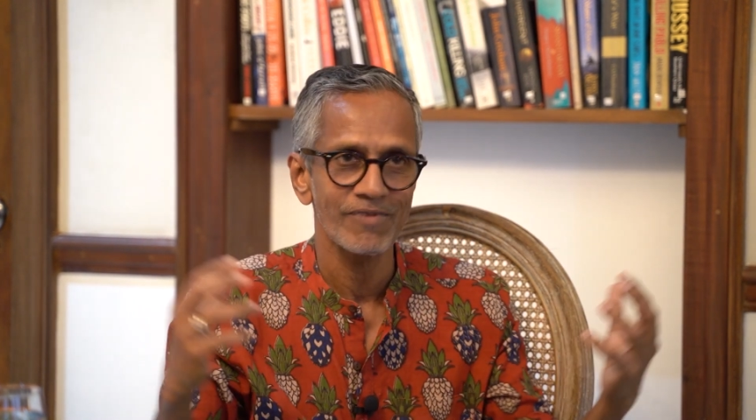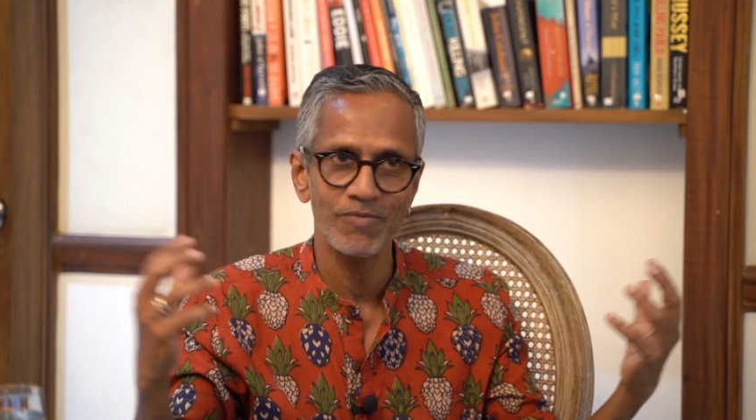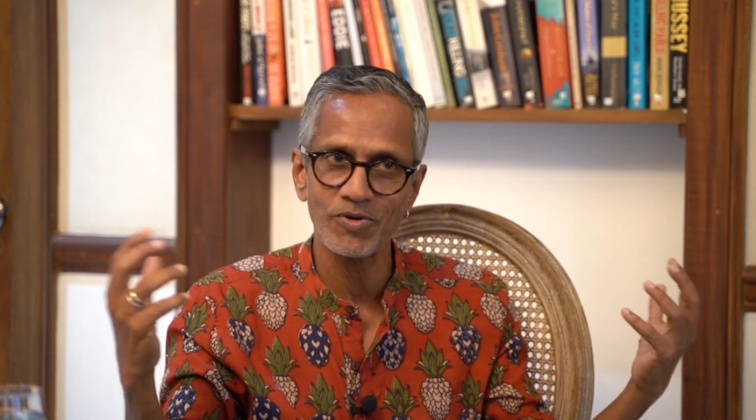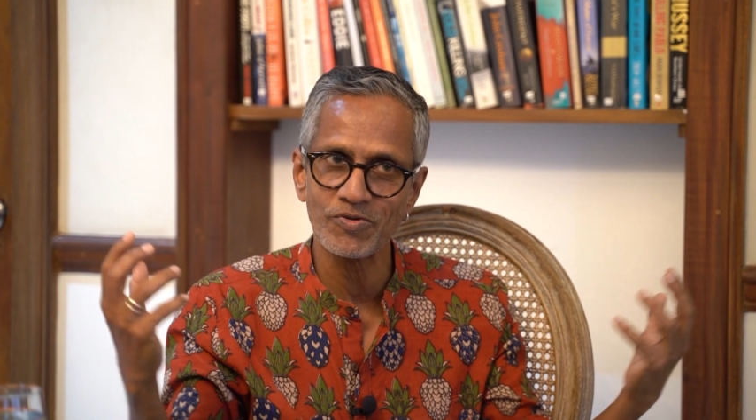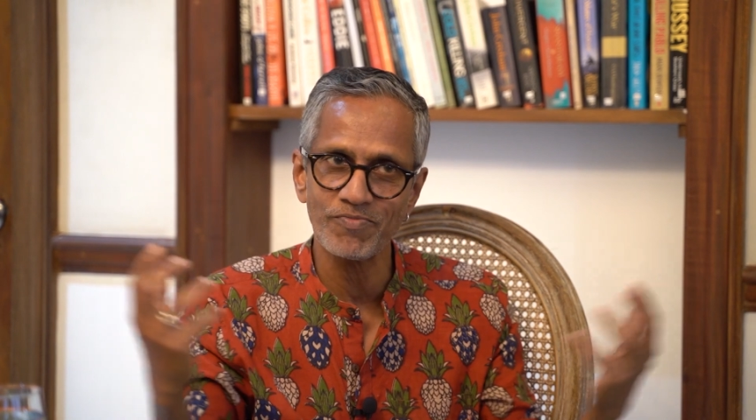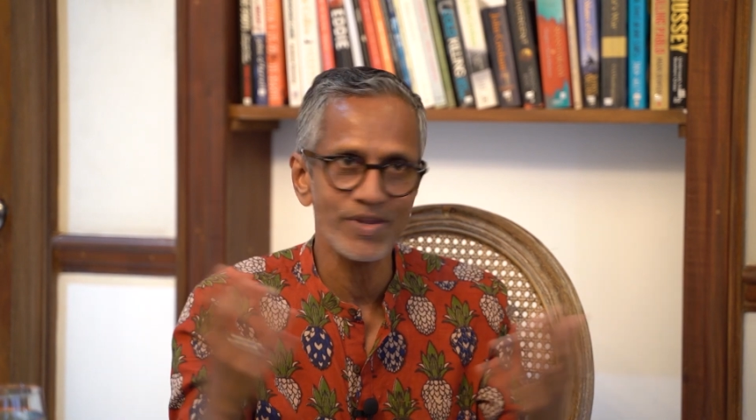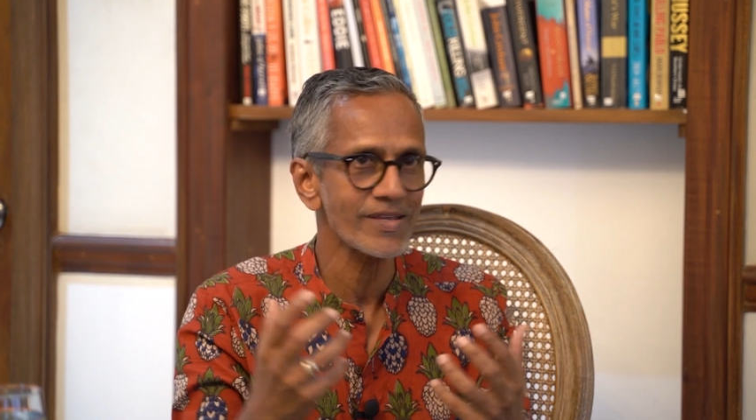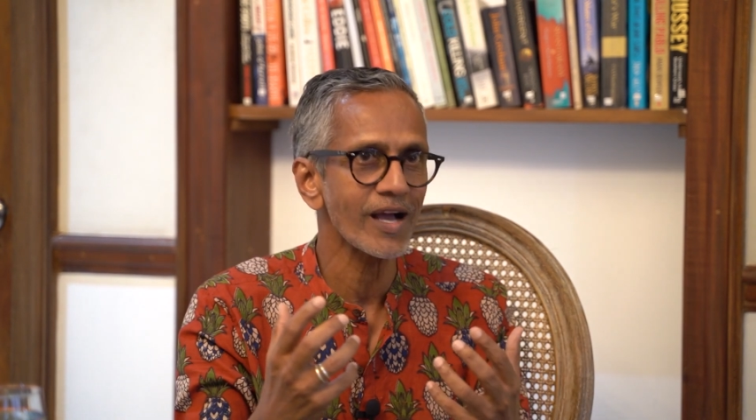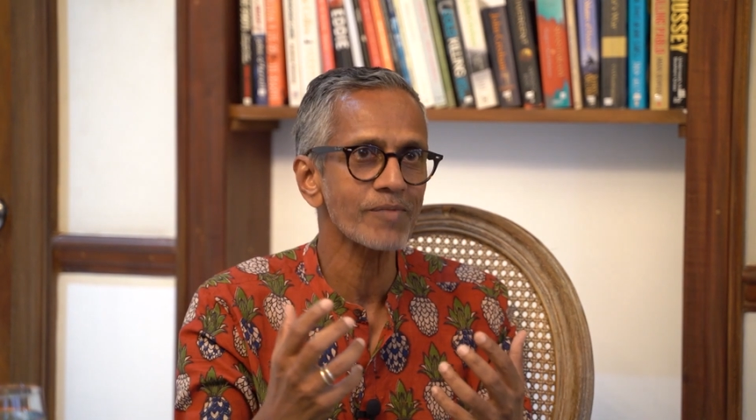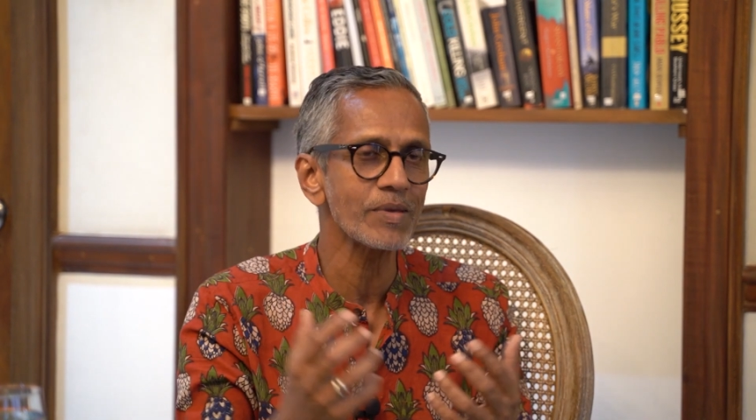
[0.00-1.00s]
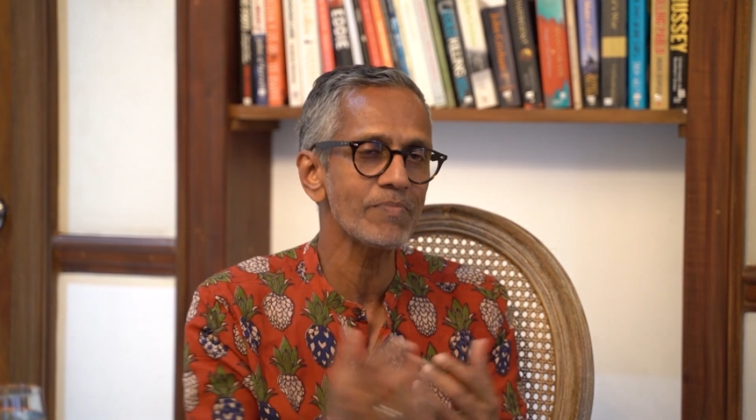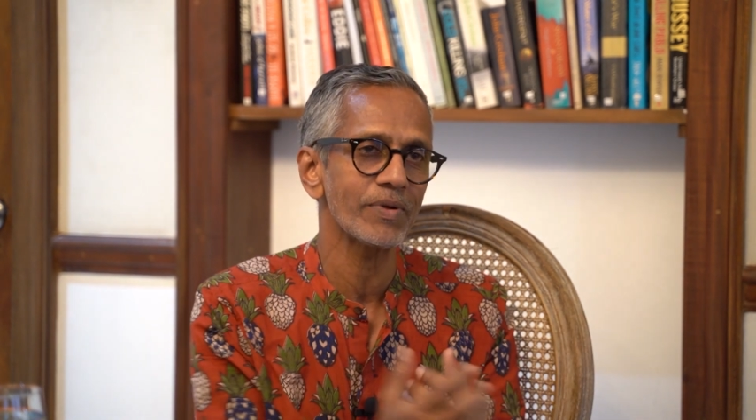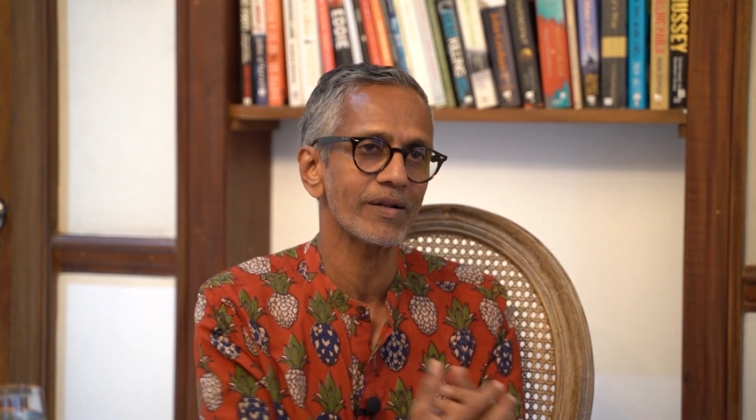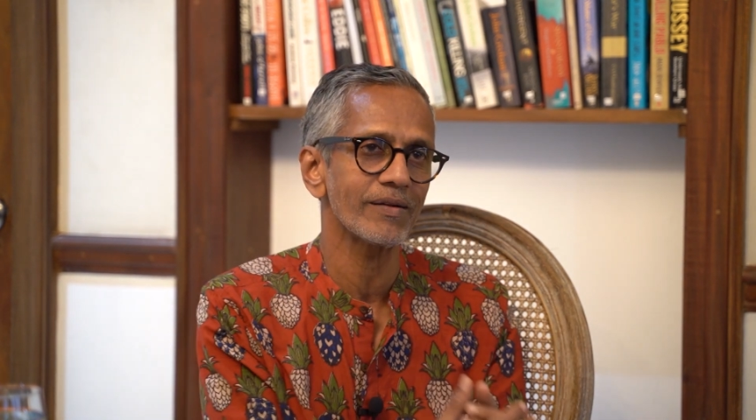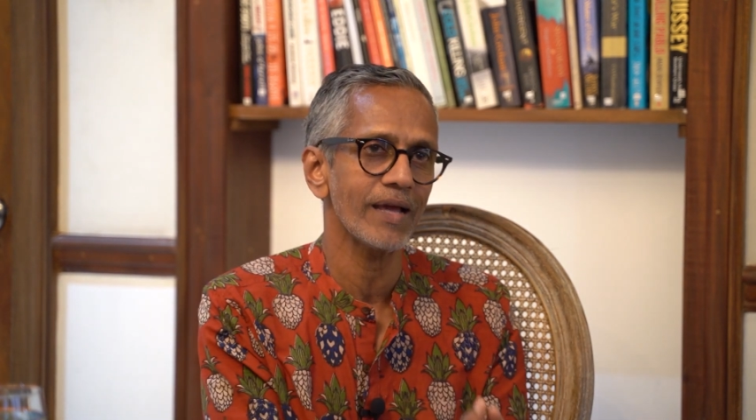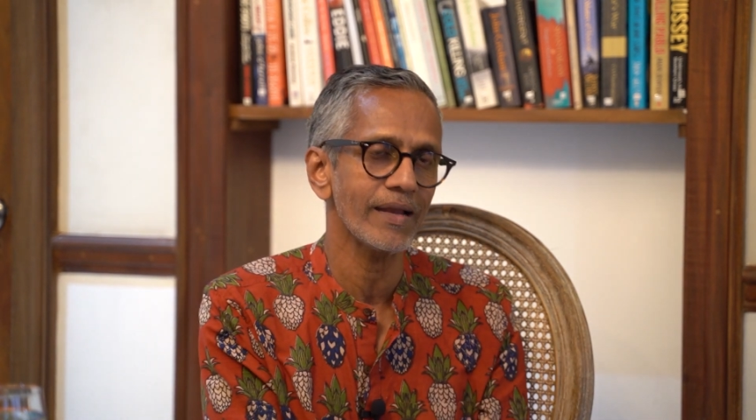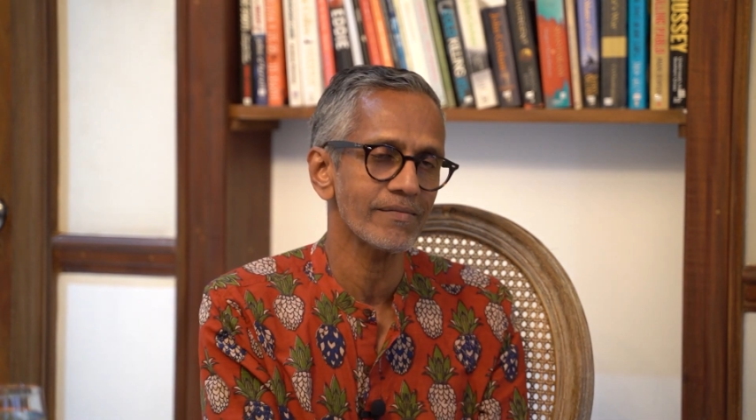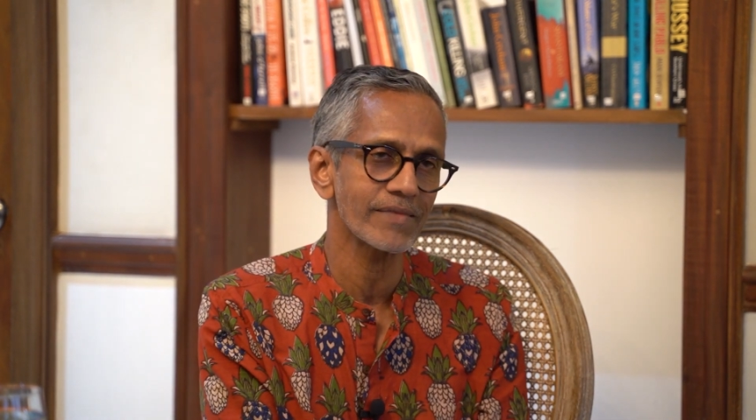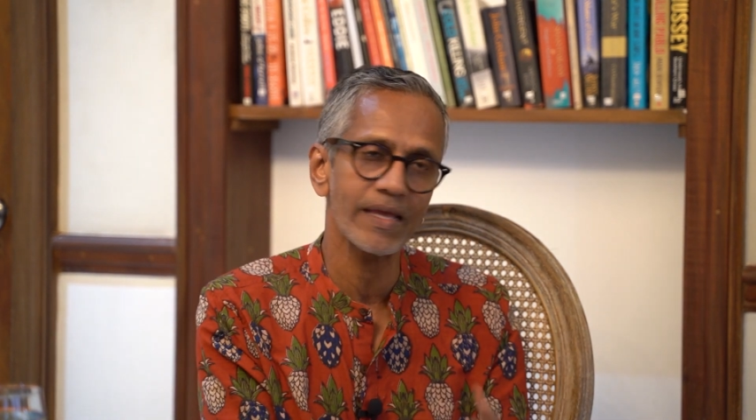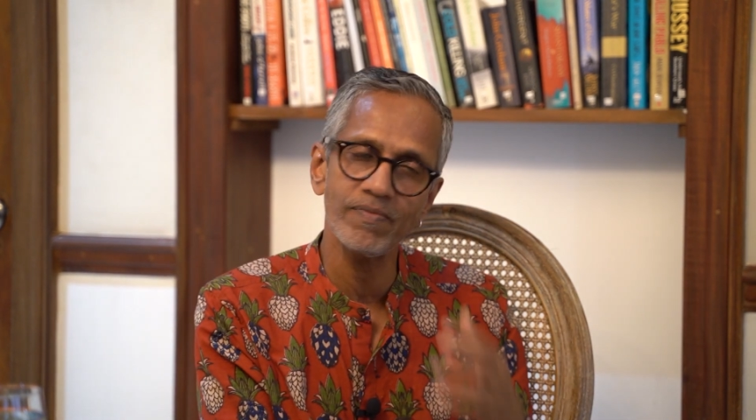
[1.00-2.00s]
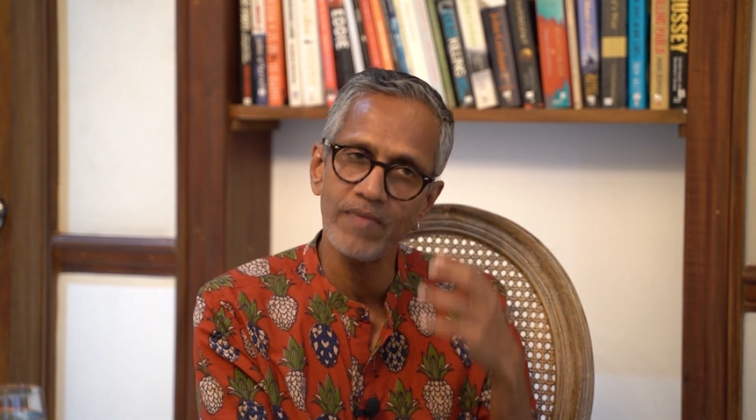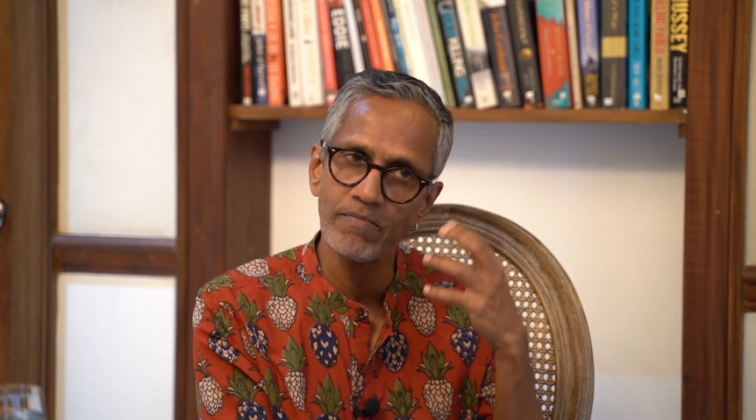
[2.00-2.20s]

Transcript: want to bring young people and get